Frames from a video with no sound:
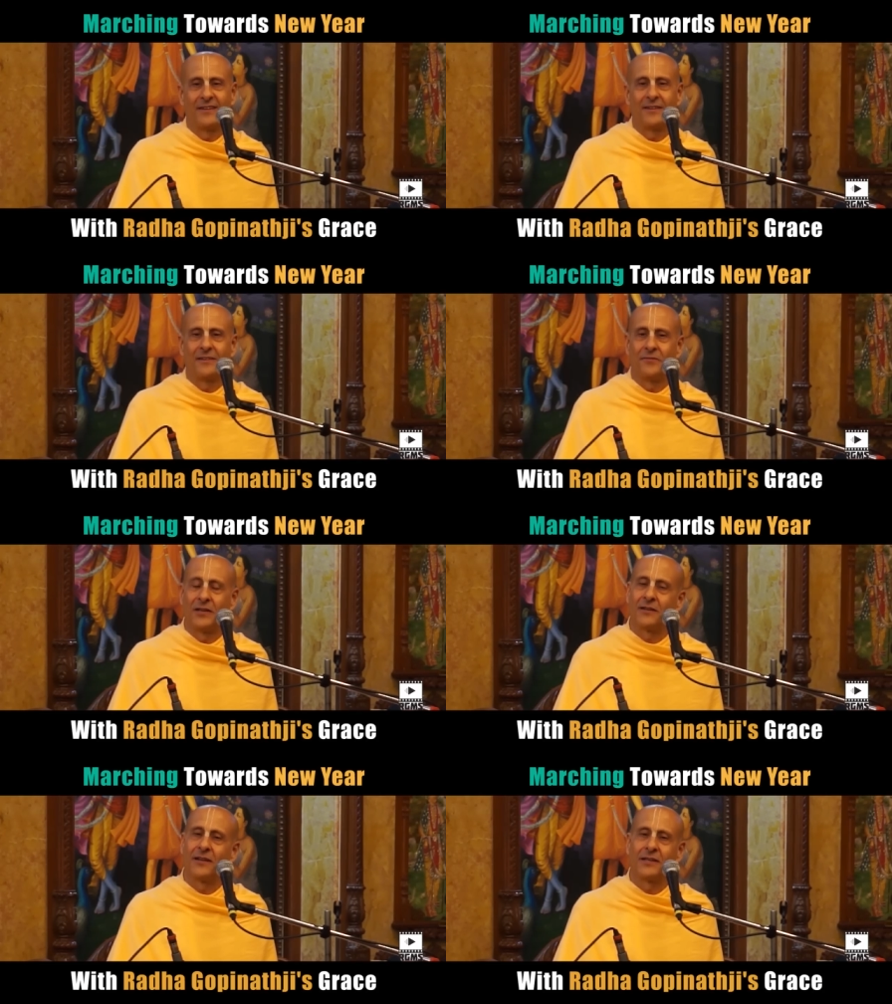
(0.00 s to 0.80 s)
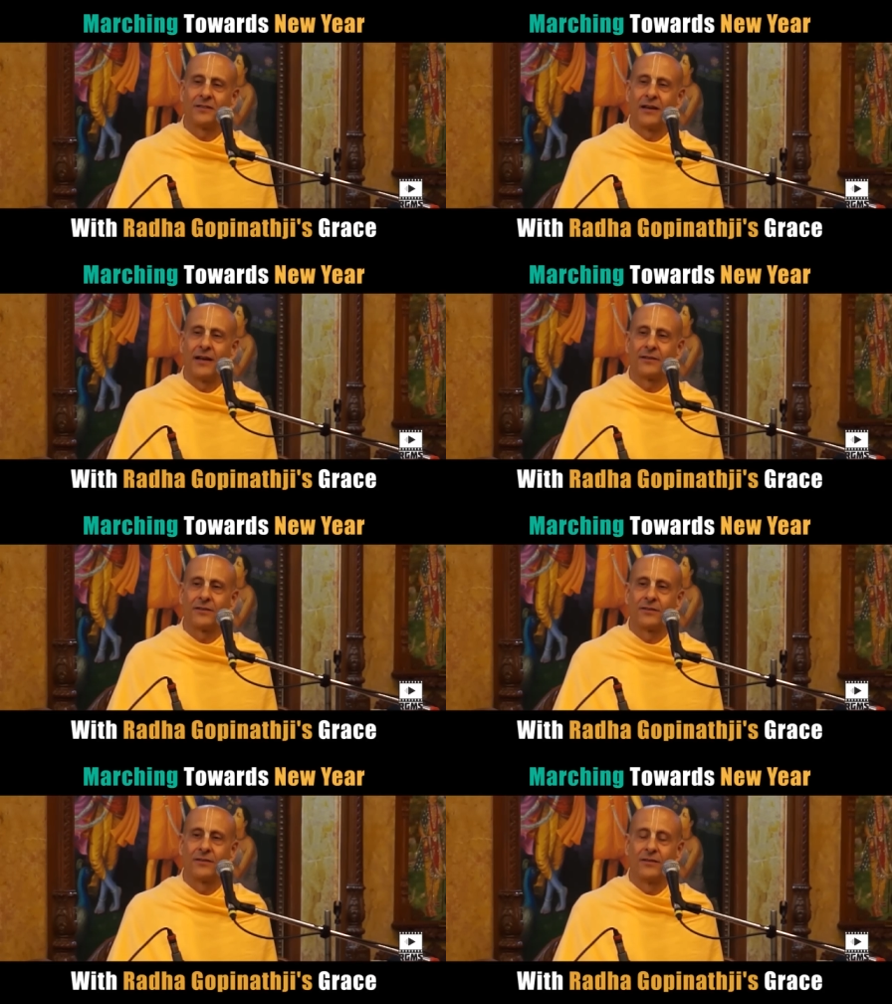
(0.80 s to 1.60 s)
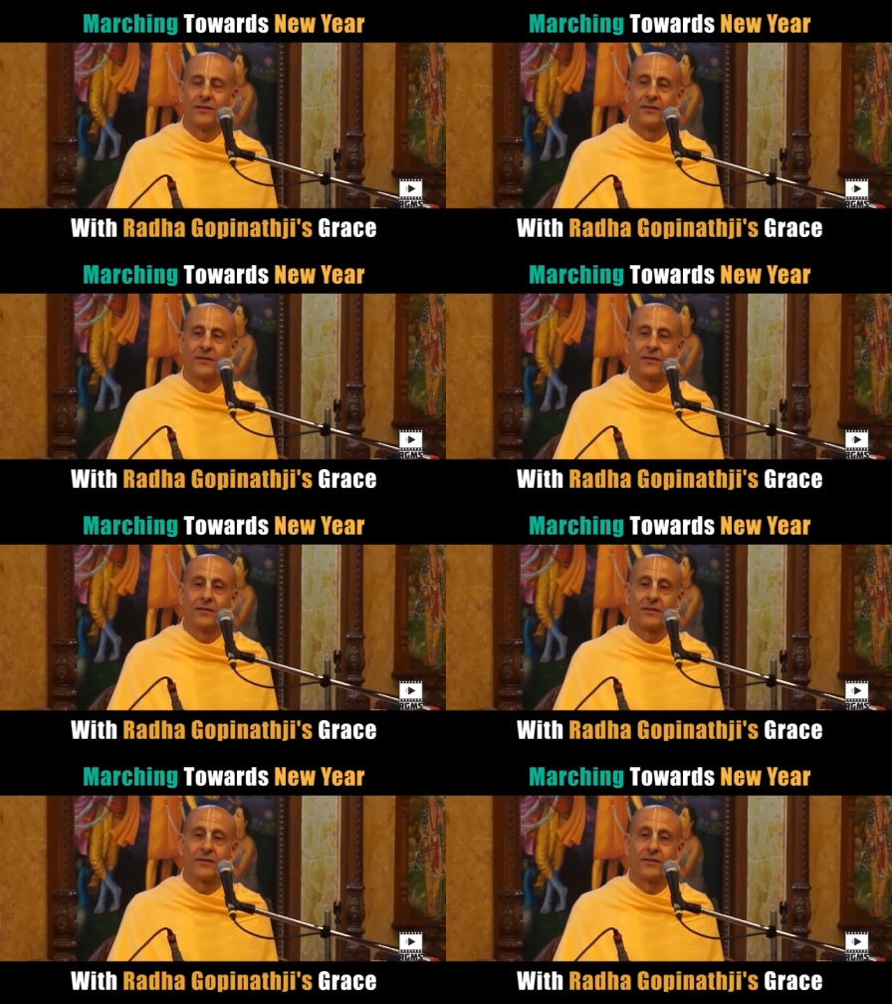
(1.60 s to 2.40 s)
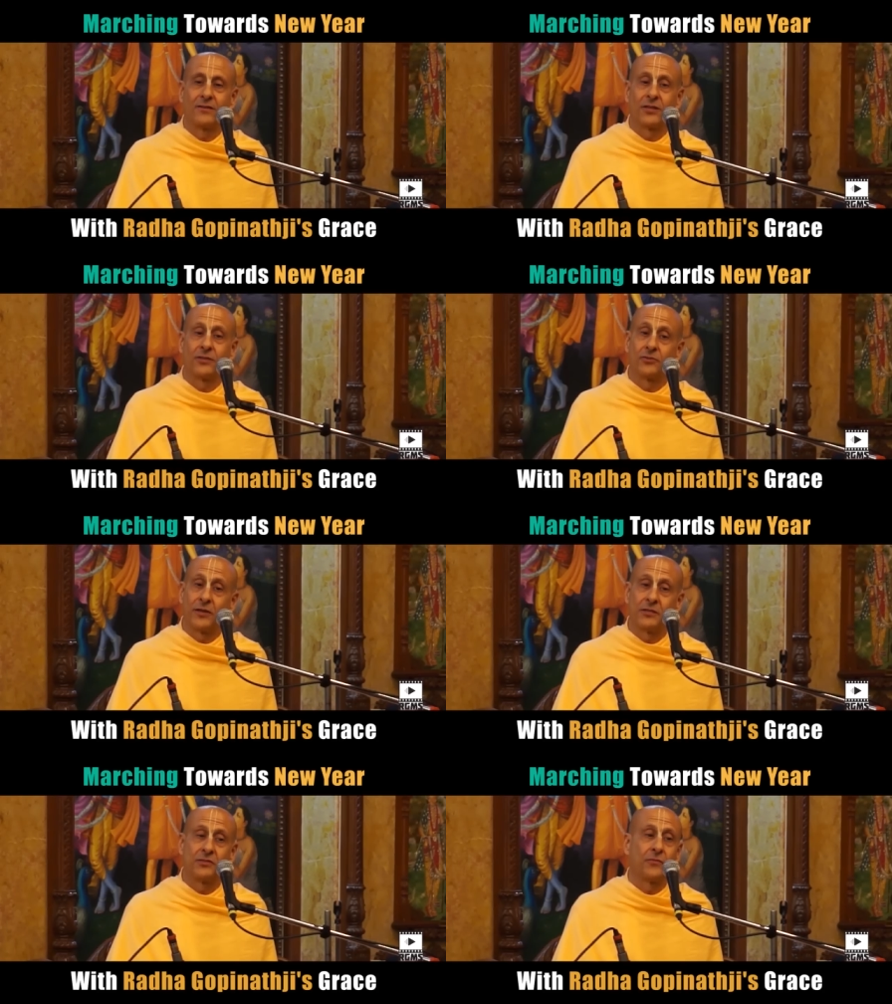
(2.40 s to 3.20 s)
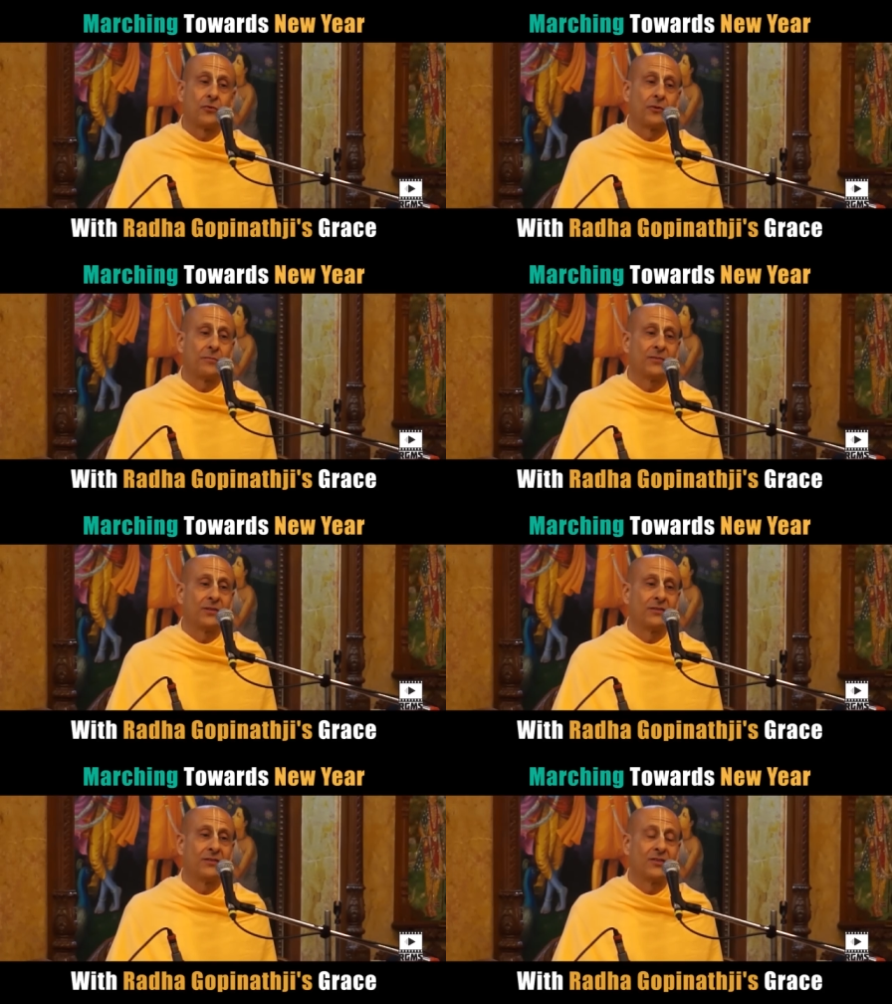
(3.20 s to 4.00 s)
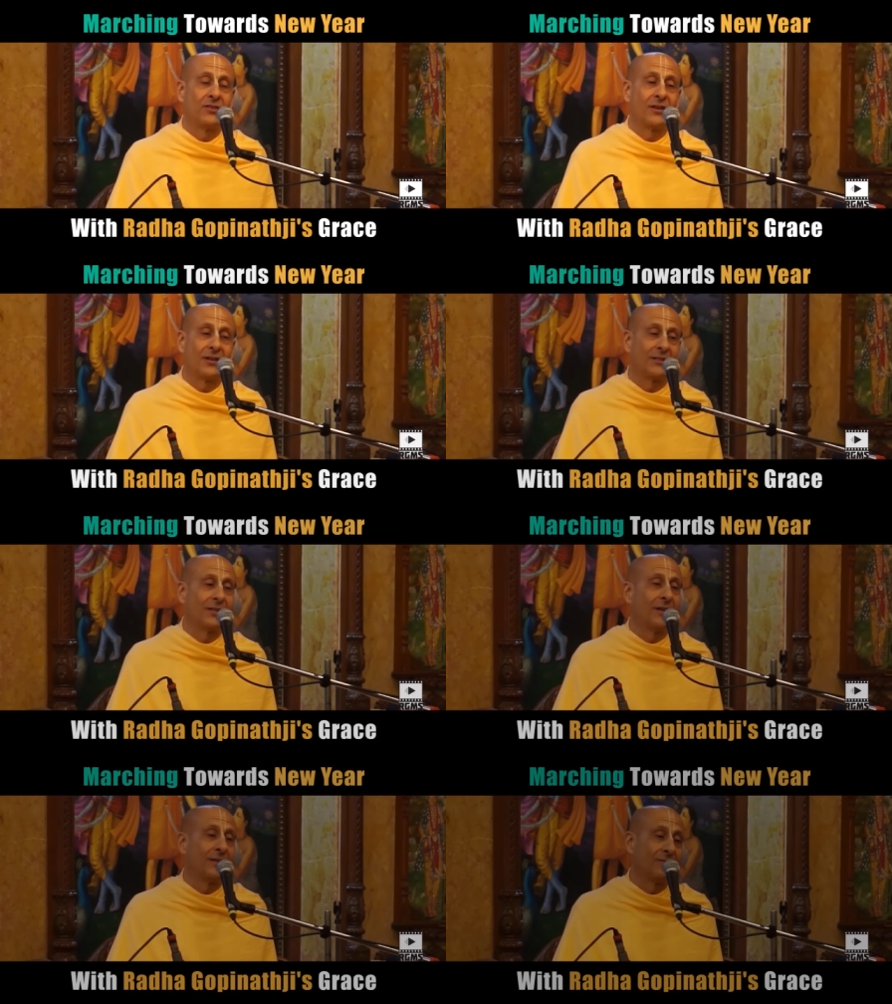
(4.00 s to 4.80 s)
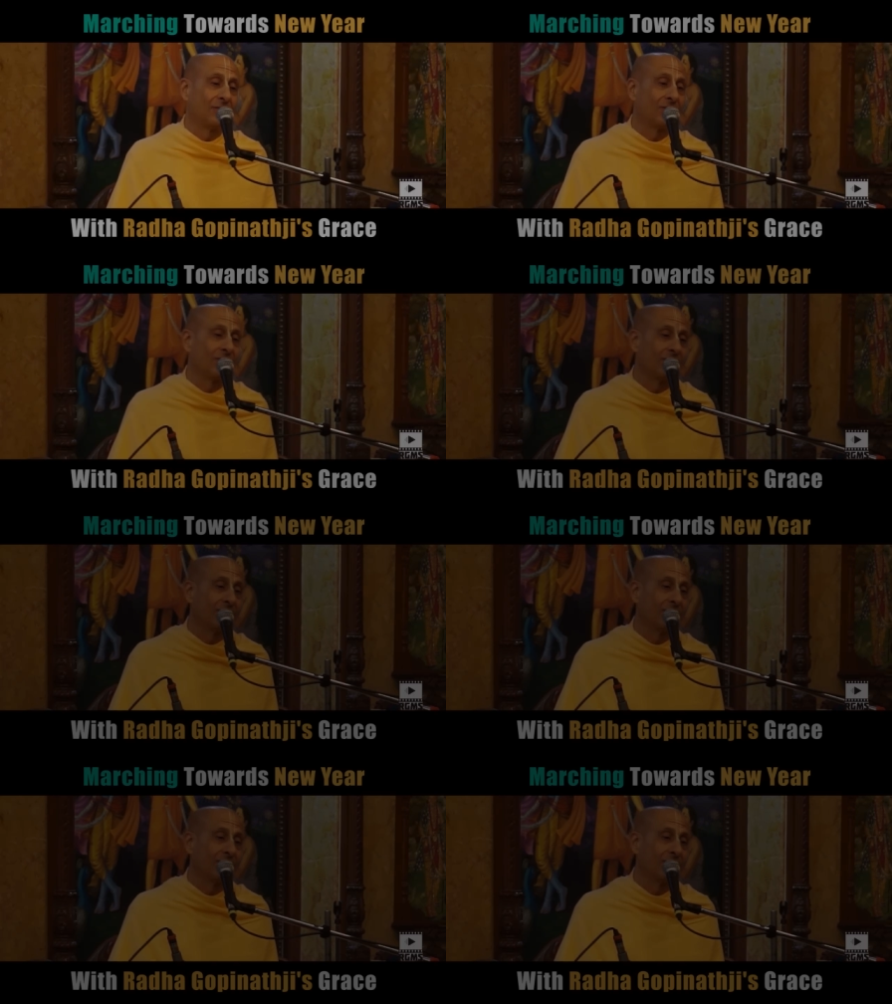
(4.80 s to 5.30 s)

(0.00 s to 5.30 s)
And an event like that can transform our lives.